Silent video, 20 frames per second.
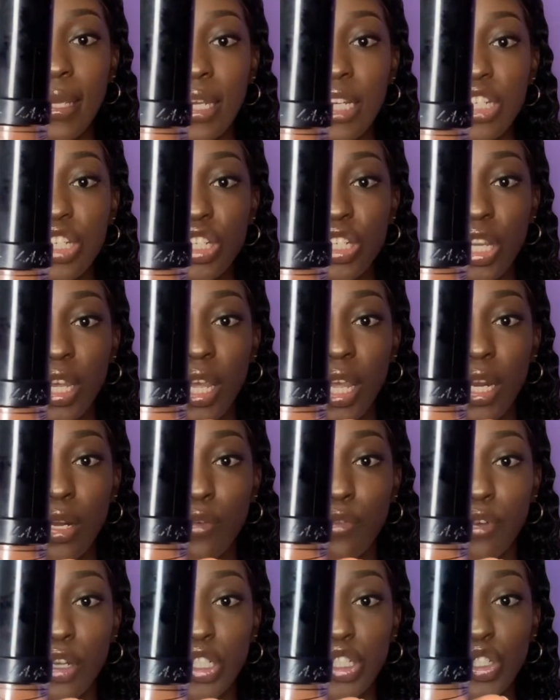shade
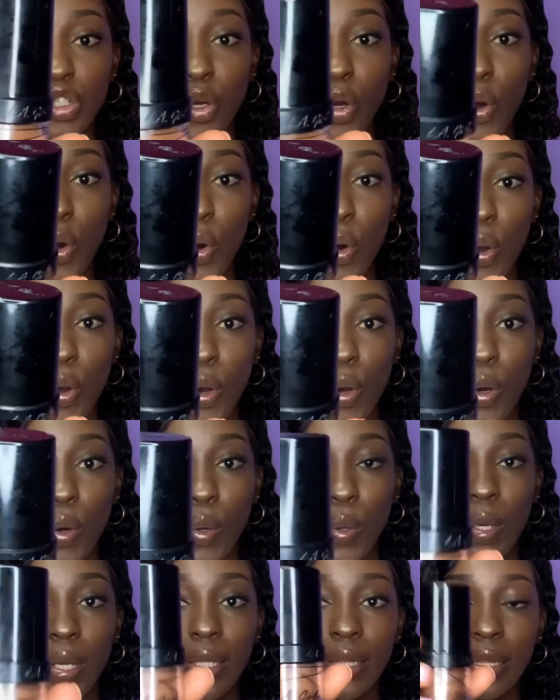Rich Cocoa.
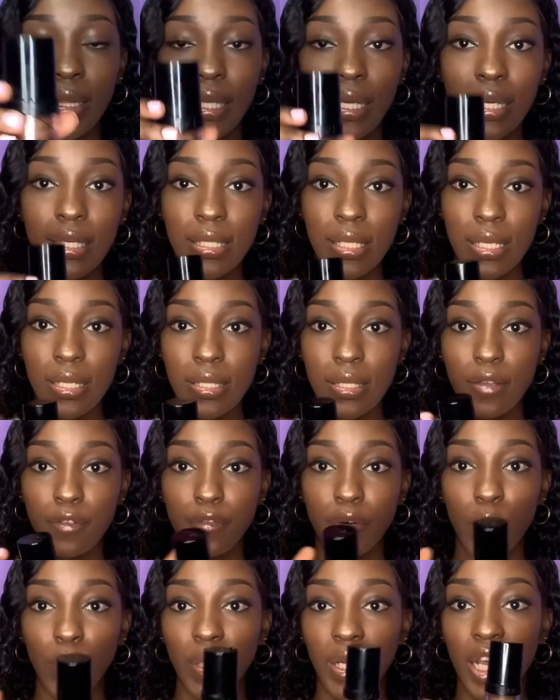This is the
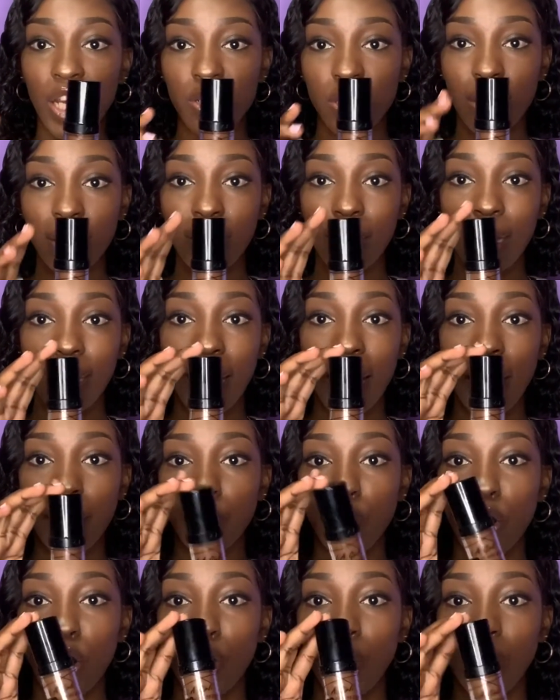foundation that I'm
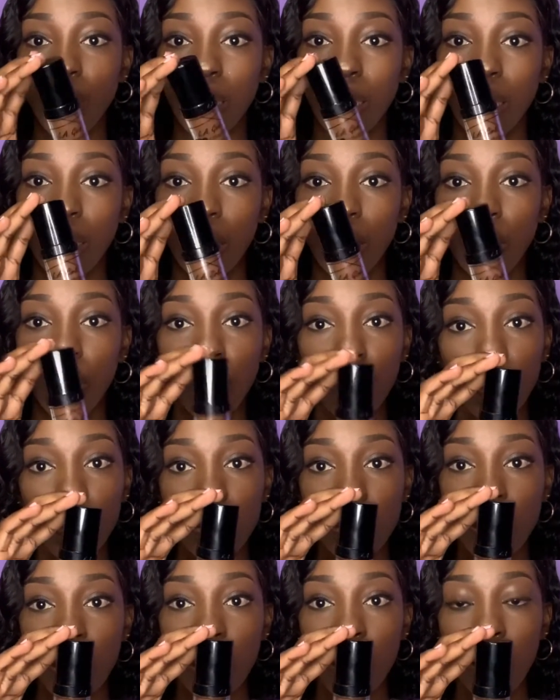currently
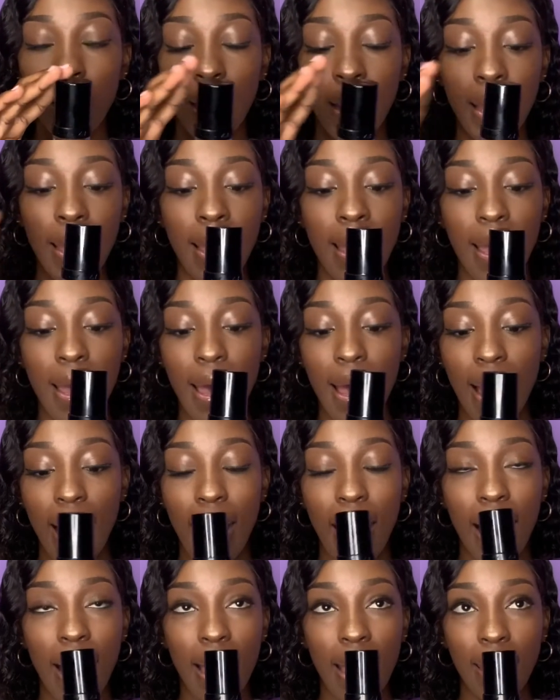using.
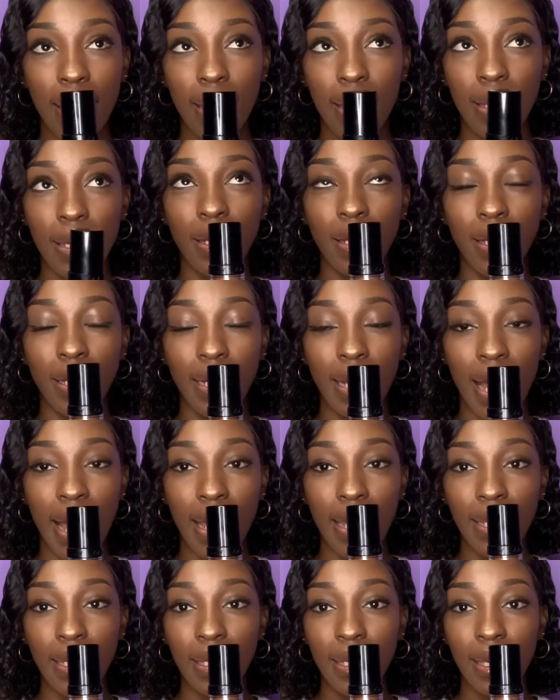I
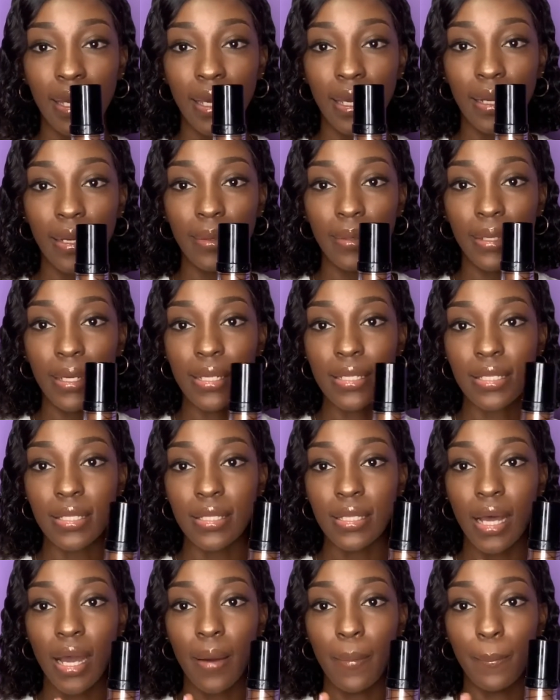like it. It's
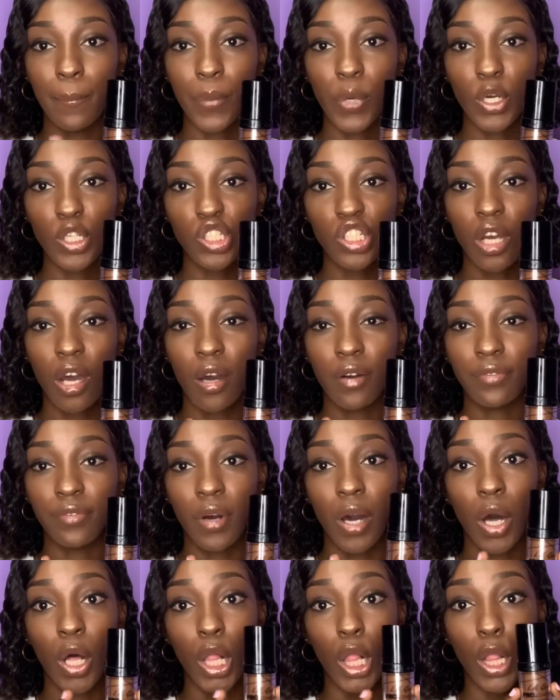not much of
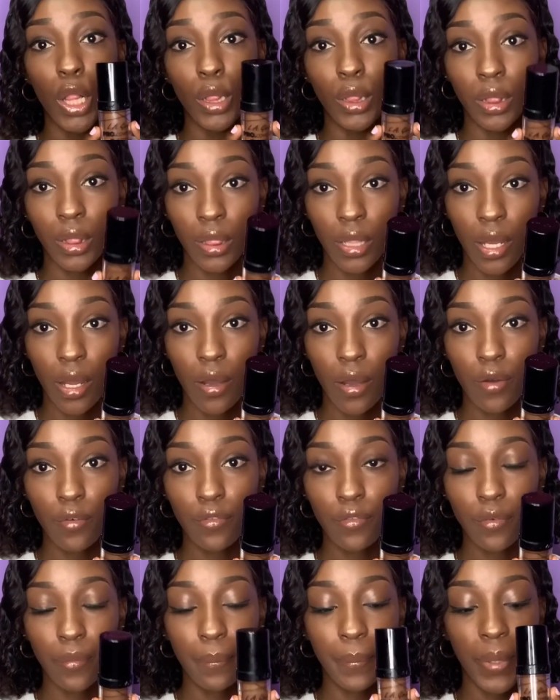a love,
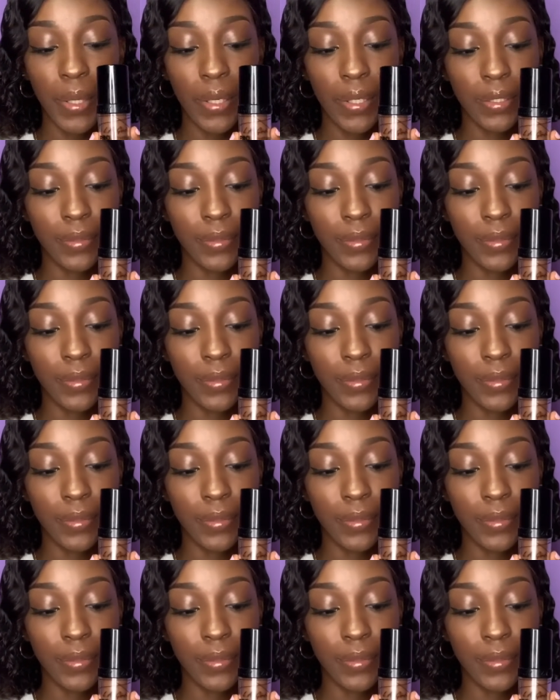but